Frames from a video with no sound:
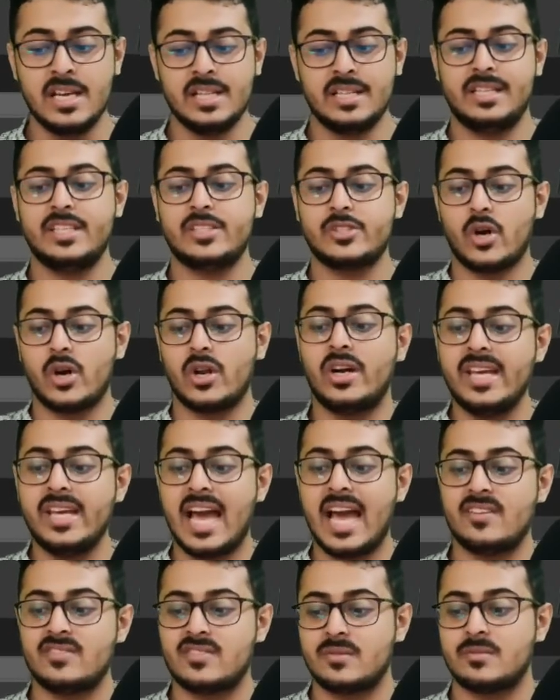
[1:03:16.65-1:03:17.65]
These already
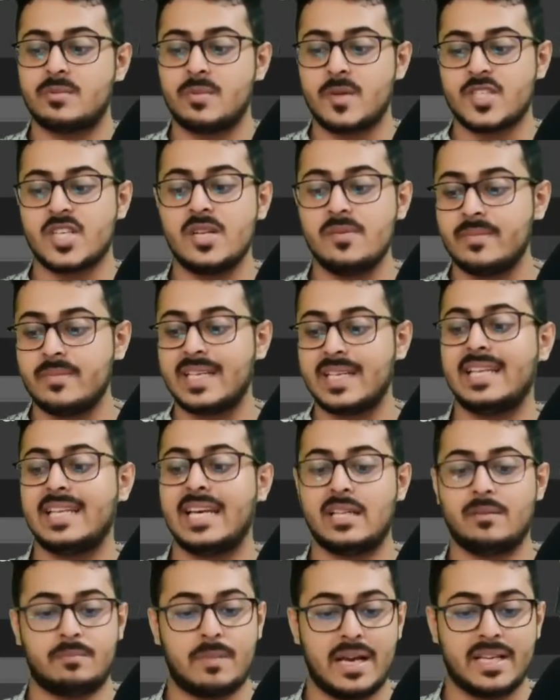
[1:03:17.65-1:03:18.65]
have some special meaning
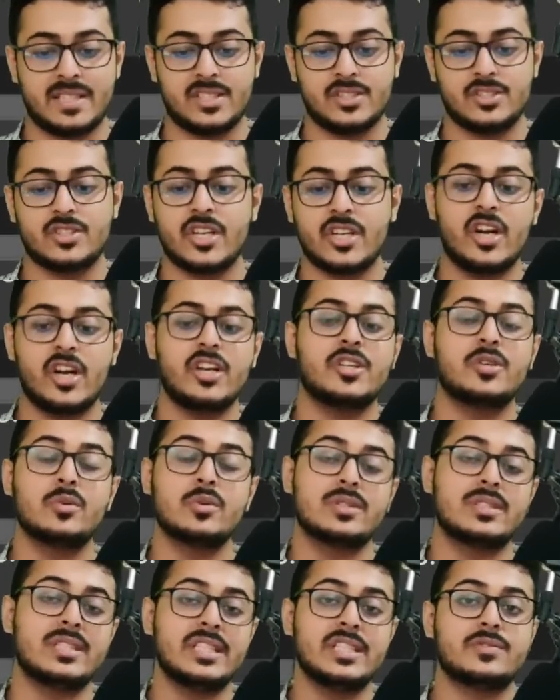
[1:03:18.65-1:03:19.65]
in Python. So you cannot
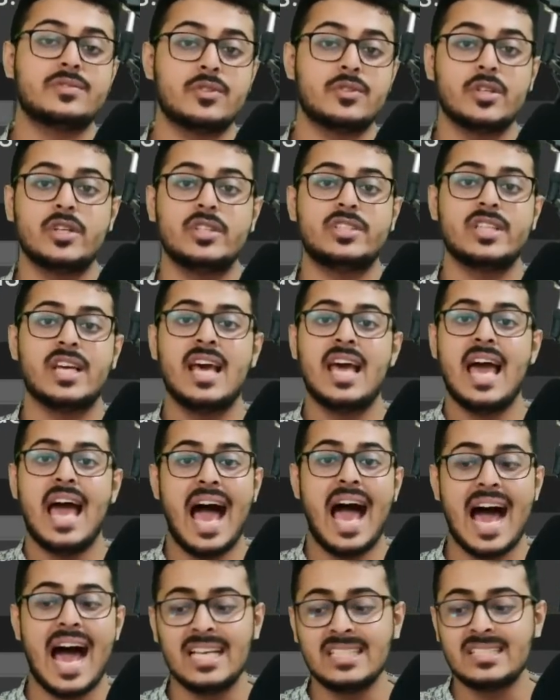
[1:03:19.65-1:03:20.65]
use these words
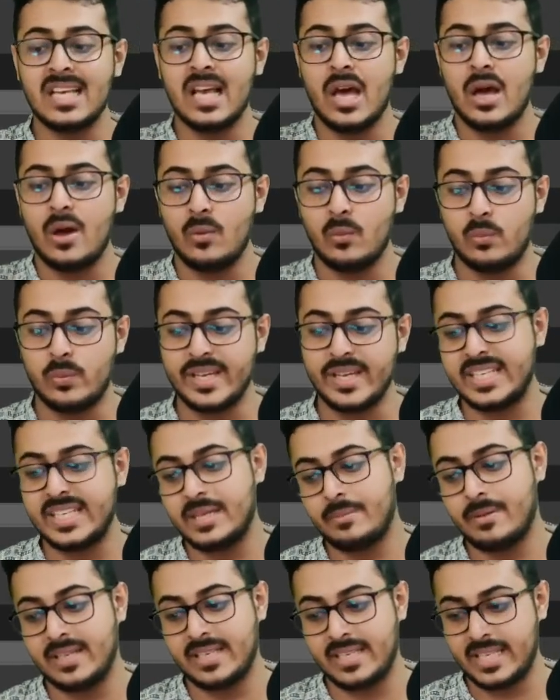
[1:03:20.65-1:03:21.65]
as
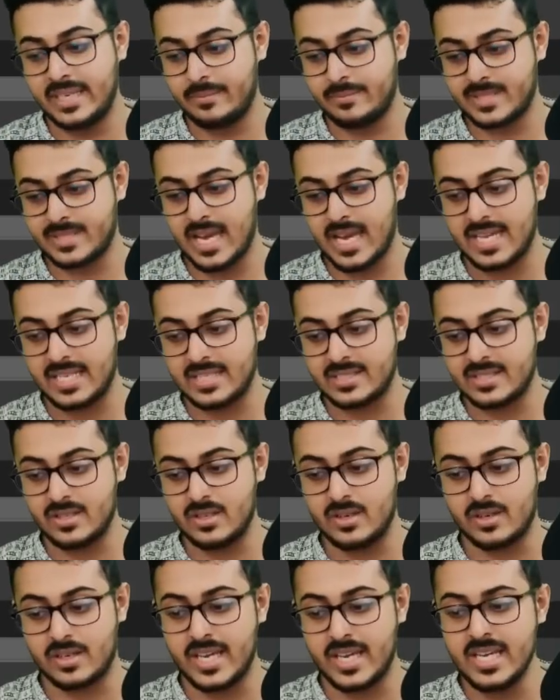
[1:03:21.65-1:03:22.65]
variable names, guys.
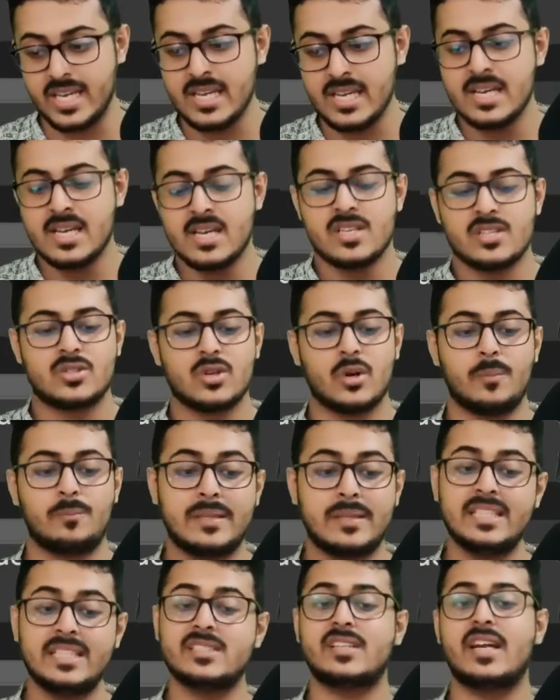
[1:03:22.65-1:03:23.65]
Okay, so
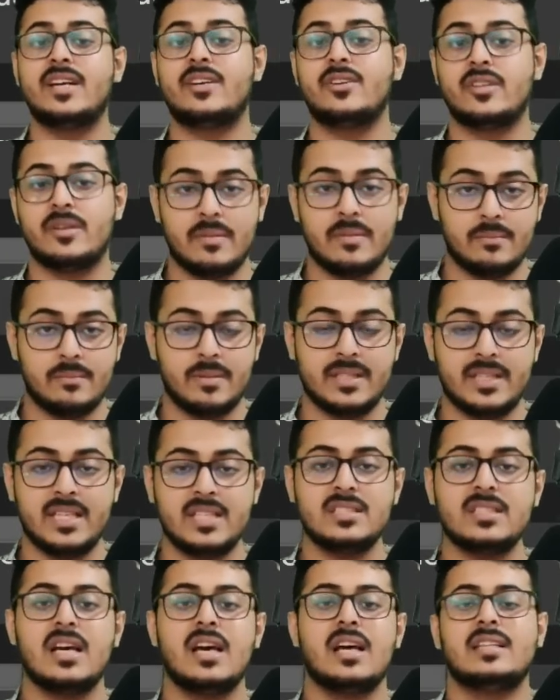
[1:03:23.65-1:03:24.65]
please try to remember
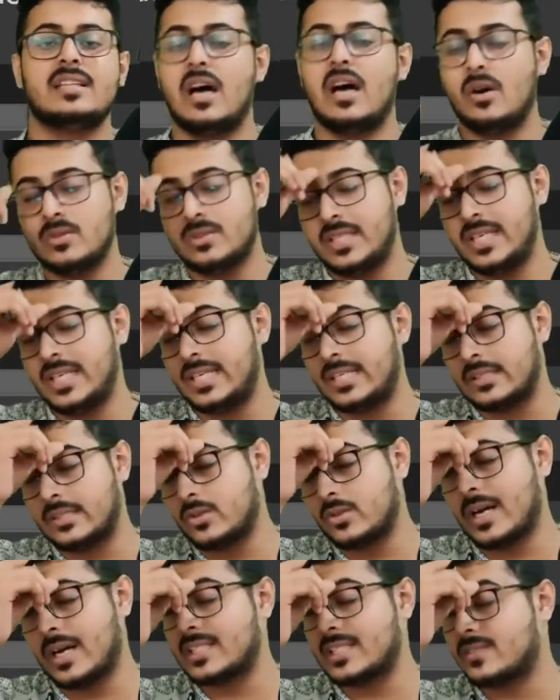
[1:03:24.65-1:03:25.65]
this. Now see,
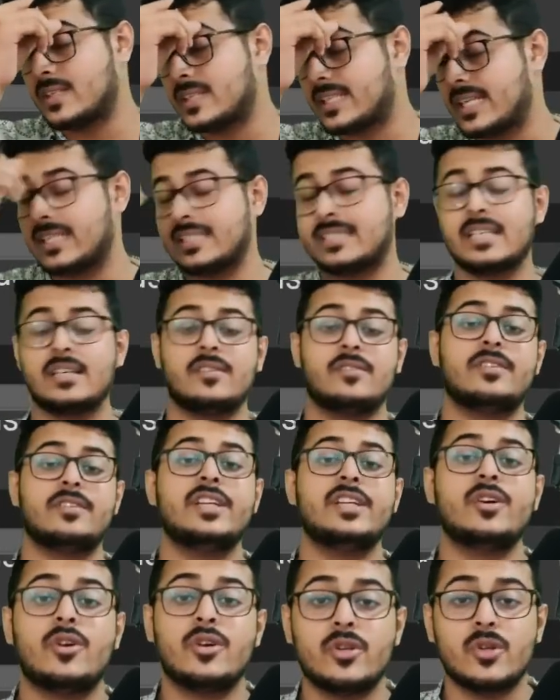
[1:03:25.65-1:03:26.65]
you guys will tell, sir, we
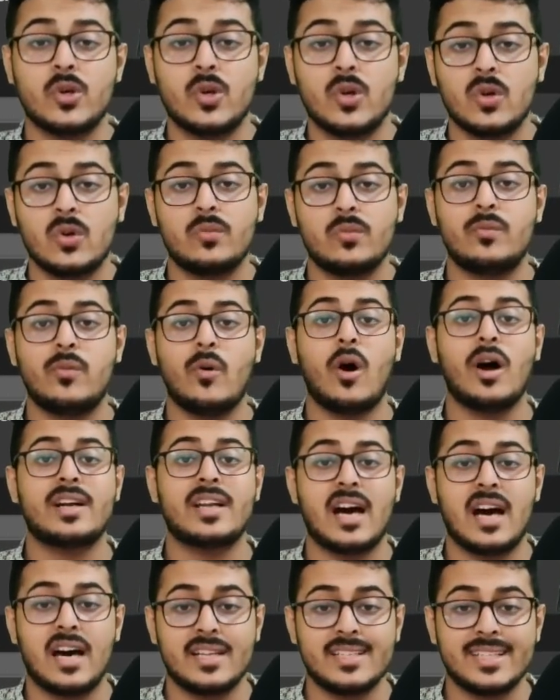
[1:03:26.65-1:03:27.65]
don't know what
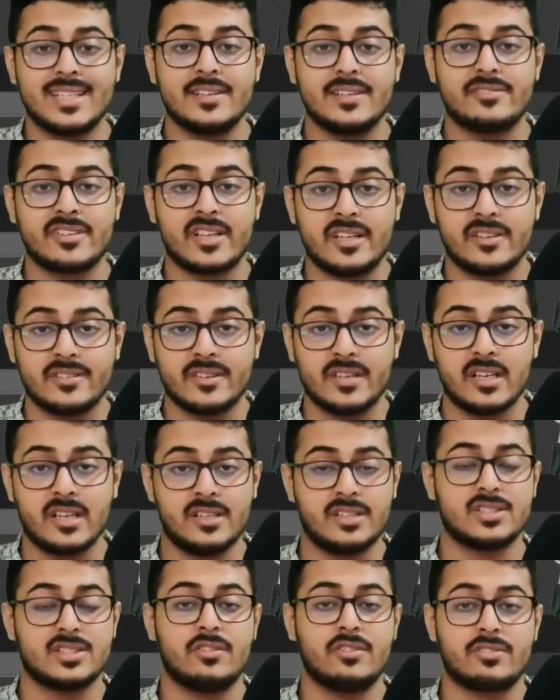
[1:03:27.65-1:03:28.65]
are the different
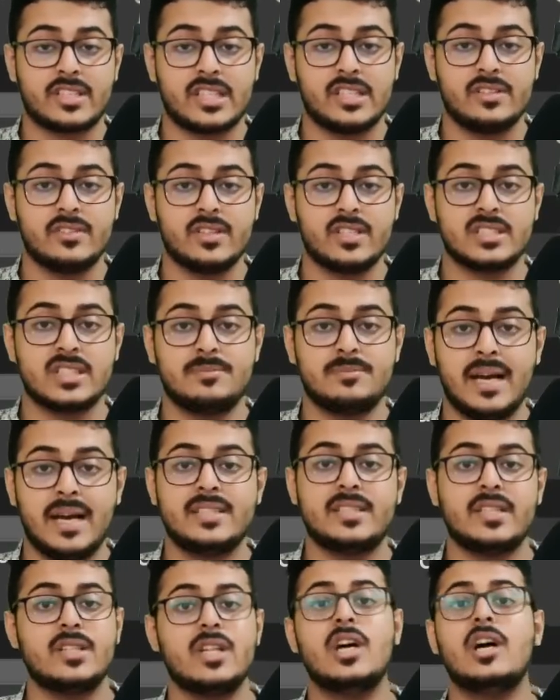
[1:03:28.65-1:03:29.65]
reserved keywords in
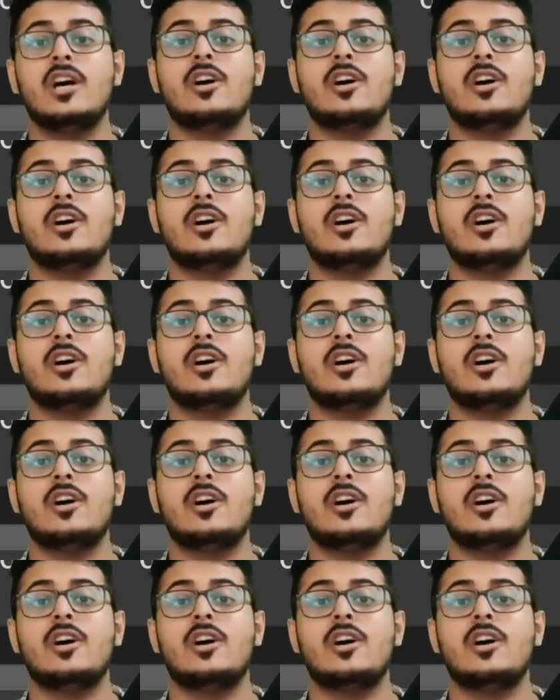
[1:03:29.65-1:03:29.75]
Python.